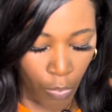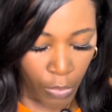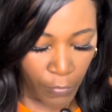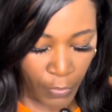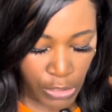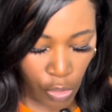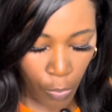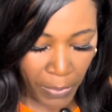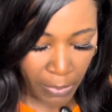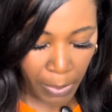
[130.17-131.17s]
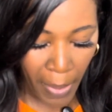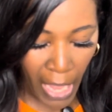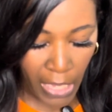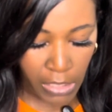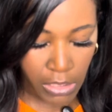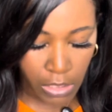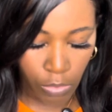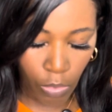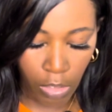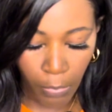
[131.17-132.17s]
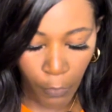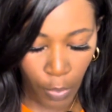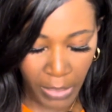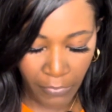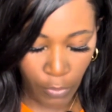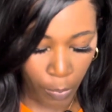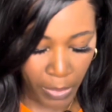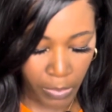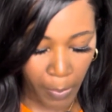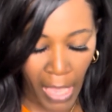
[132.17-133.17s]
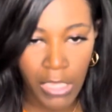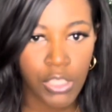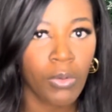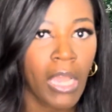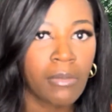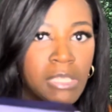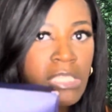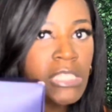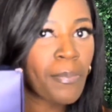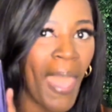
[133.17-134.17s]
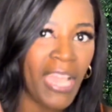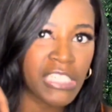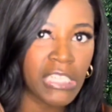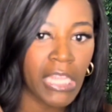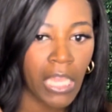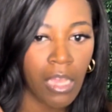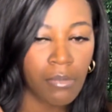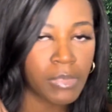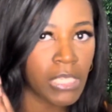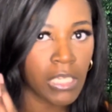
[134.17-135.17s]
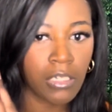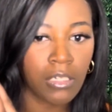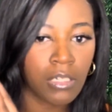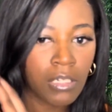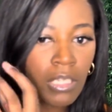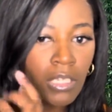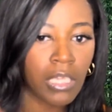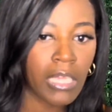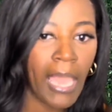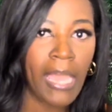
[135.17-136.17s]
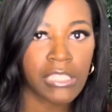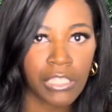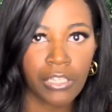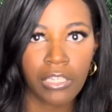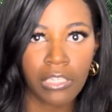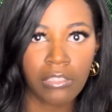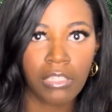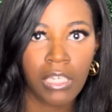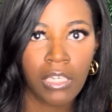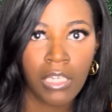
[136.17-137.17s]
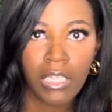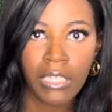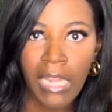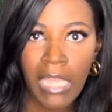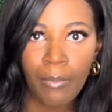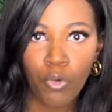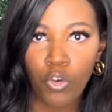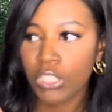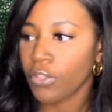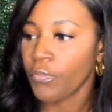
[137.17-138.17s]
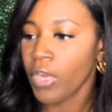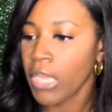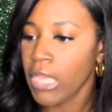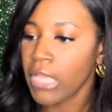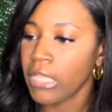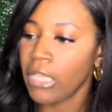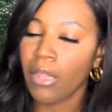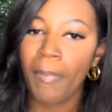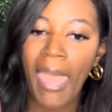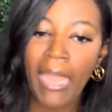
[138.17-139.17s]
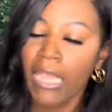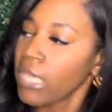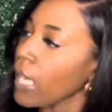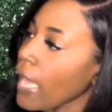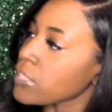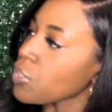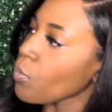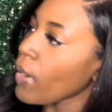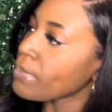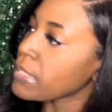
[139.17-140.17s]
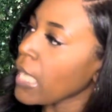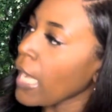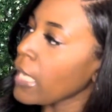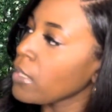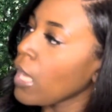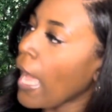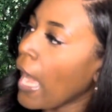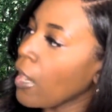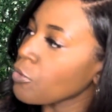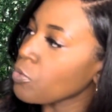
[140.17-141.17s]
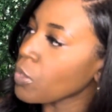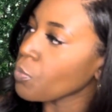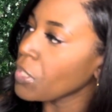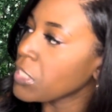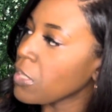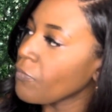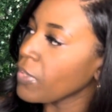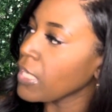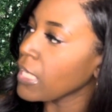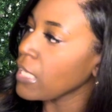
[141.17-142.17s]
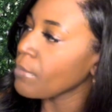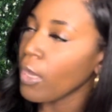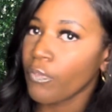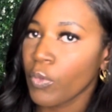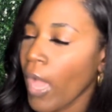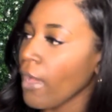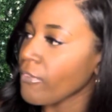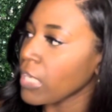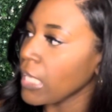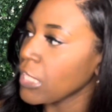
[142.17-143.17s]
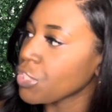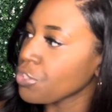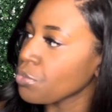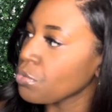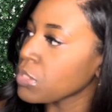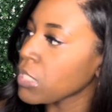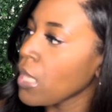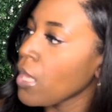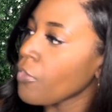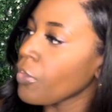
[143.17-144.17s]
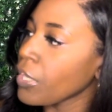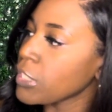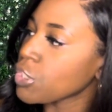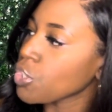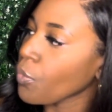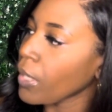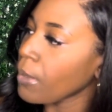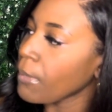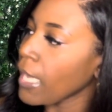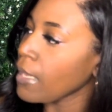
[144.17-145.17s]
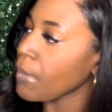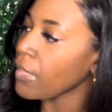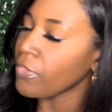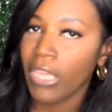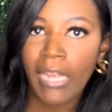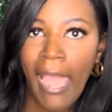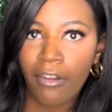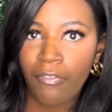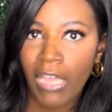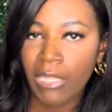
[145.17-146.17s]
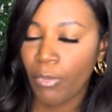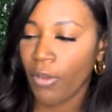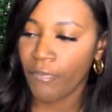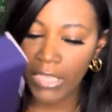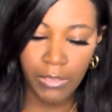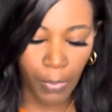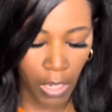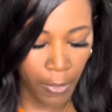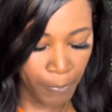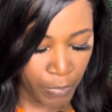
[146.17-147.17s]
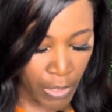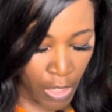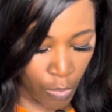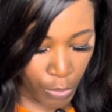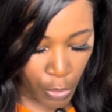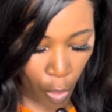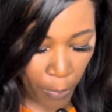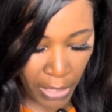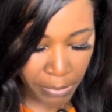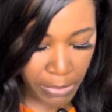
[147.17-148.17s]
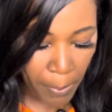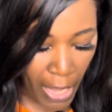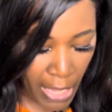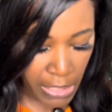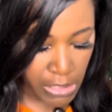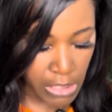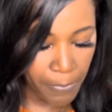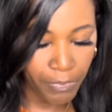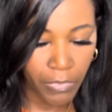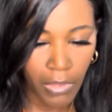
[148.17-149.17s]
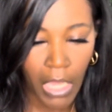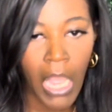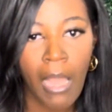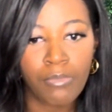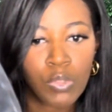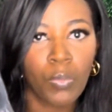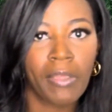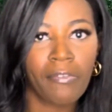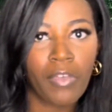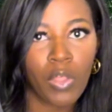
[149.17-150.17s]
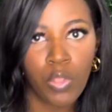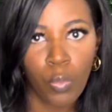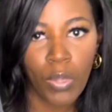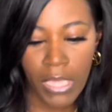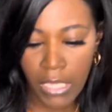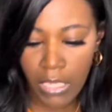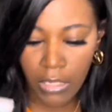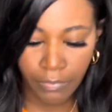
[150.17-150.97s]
when you first open up the box, well, before we even open up the box, so this is the packaging that it comes in. It has their name across the front, and then in the back, it has their website, how you can reach them via email if you have any issues, their Instagram name, and then how to find them on Facebook. When you open up the box, it comes with the wig.